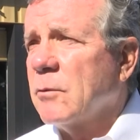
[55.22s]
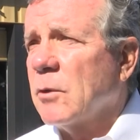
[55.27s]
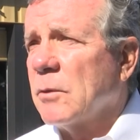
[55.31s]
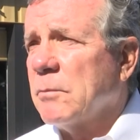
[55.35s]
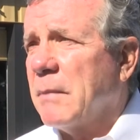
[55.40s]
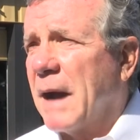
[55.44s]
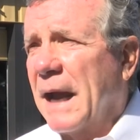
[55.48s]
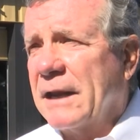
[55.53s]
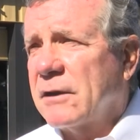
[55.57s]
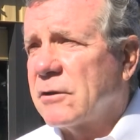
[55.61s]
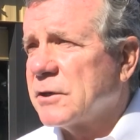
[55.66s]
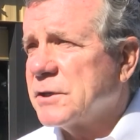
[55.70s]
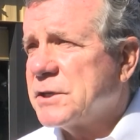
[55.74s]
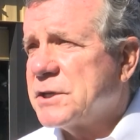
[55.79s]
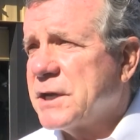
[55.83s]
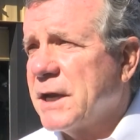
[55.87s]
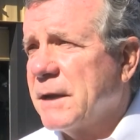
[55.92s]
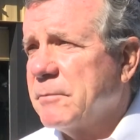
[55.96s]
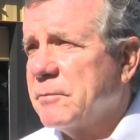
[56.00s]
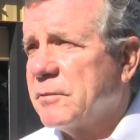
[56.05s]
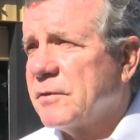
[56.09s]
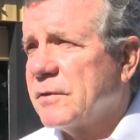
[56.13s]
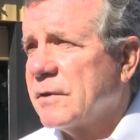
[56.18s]
with
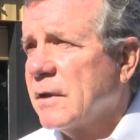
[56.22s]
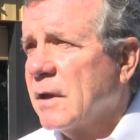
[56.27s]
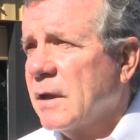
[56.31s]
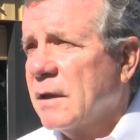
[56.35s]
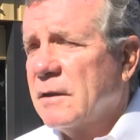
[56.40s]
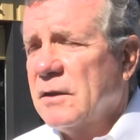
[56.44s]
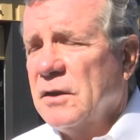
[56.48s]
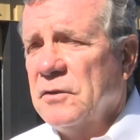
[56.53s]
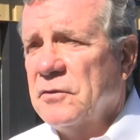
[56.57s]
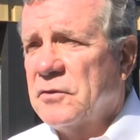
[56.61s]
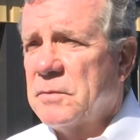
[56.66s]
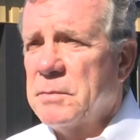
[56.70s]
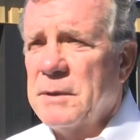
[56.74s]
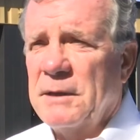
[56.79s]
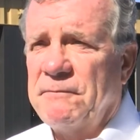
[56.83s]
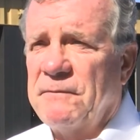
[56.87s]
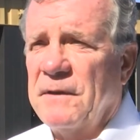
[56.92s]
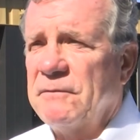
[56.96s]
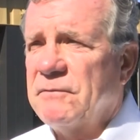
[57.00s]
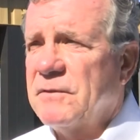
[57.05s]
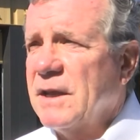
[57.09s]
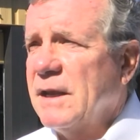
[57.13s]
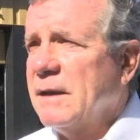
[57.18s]
microchips, used to be
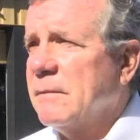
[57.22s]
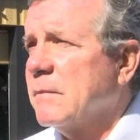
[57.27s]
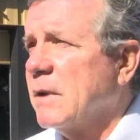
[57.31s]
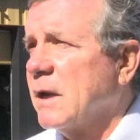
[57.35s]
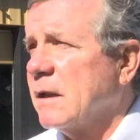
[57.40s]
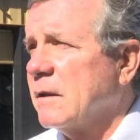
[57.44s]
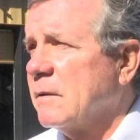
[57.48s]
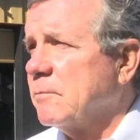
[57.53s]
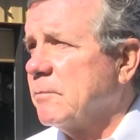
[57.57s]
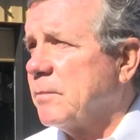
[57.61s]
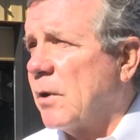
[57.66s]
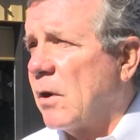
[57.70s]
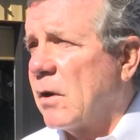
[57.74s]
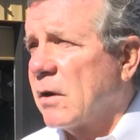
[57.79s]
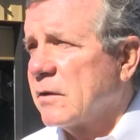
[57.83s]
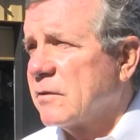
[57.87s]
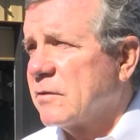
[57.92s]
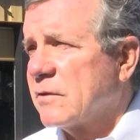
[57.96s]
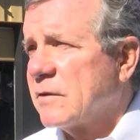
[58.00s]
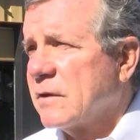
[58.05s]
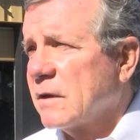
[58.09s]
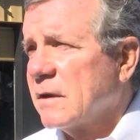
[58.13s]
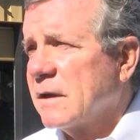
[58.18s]
15-minute
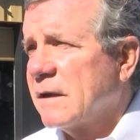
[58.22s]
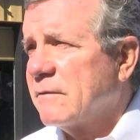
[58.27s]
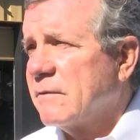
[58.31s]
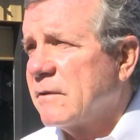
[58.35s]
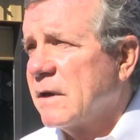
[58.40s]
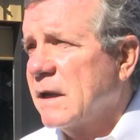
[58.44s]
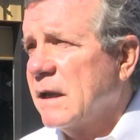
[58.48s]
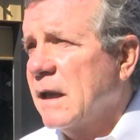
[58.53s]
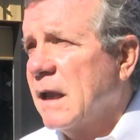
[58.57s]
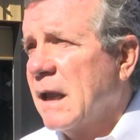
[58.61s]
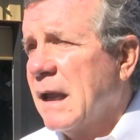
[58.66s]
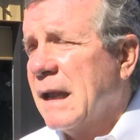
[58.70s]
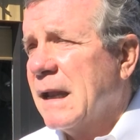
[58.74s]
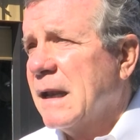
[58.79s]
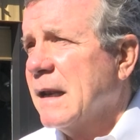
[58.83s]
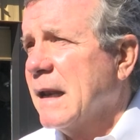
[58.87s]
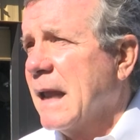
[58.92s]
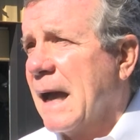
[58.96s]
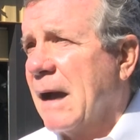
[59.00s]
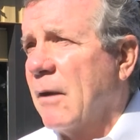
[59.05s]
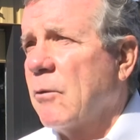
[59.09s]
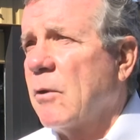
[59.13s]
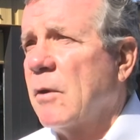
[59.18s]
parts delivery.
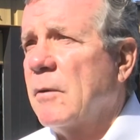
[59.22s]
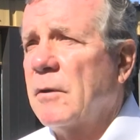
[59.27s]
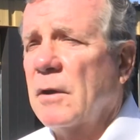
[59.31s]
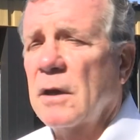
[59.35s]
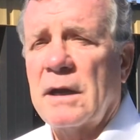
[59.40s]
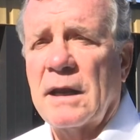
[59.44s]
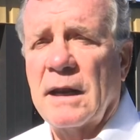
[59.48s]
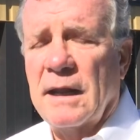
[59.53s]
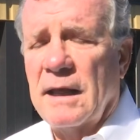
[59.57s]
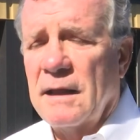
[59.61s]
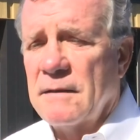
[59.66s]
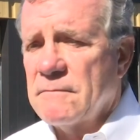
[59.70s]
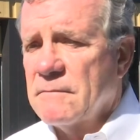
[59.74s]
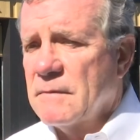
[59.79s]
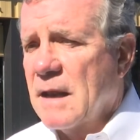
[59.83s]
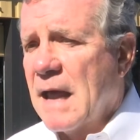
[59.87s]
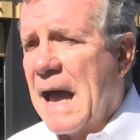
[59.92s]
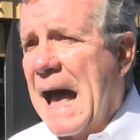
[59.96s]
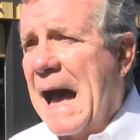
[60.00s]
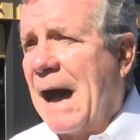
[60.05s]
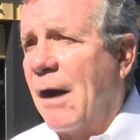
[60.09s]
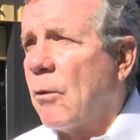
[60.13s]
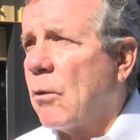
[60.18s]
Now we're looking at
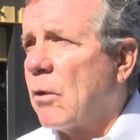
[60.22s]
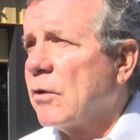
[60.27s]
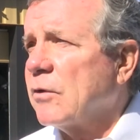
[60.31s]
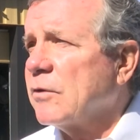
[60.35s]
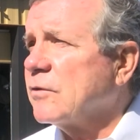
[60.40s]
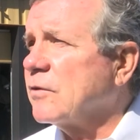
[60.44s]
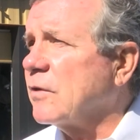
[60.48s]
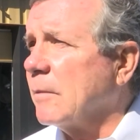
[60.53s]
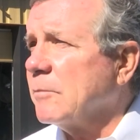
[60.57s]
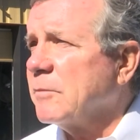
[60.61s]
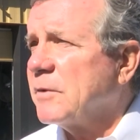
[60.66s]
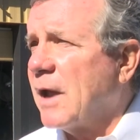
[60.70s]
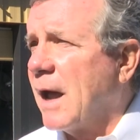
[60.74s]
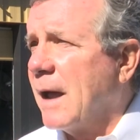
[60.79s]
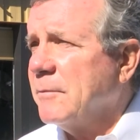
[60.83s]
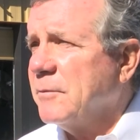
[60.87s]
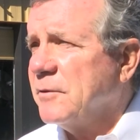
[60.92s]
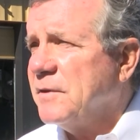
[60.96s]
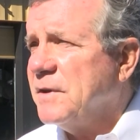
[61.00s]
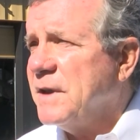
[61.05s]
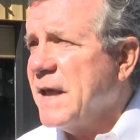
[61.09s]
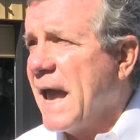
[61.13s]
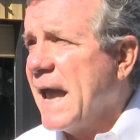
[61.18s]
hours,
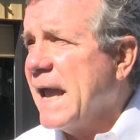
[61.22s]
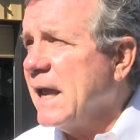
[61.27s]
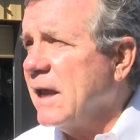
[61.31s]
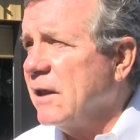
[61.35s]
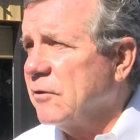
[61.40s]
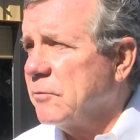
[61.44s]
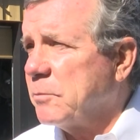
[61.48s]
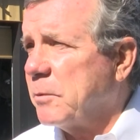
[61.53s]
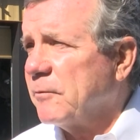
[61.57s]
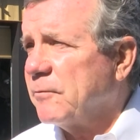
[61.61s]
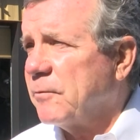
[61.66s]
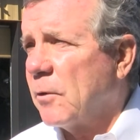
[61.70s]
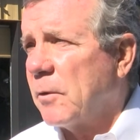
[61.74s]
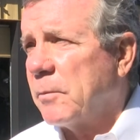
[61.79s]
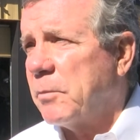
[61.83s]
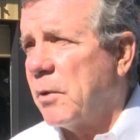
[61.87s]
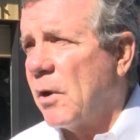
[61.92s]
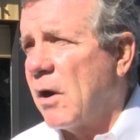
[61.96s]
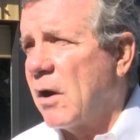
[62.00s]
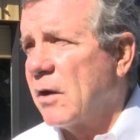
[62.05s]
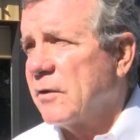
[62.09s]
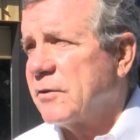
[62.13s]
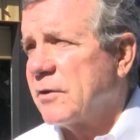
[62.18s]
sometimes days before
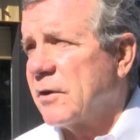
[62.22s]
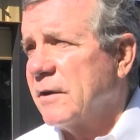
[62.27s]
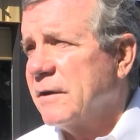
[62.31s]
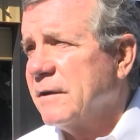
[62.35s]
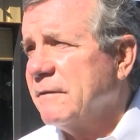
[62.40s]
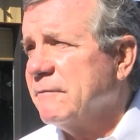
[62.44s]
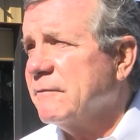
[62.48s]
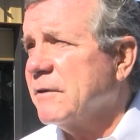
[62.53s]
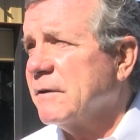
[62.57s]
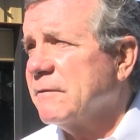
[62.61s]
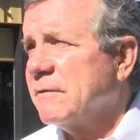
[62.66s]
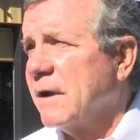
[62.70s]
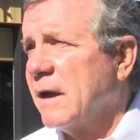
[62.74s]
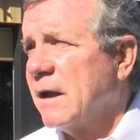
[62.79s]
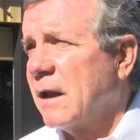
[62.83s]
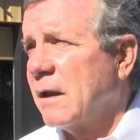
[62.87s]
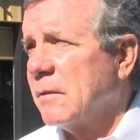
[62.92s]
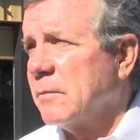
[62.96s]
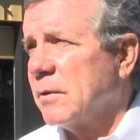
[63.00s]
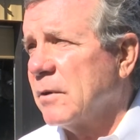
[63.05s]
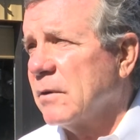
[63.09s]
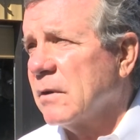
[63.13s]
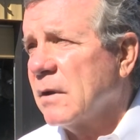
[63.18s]
parts are even
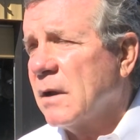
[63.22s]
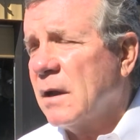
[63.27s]
available.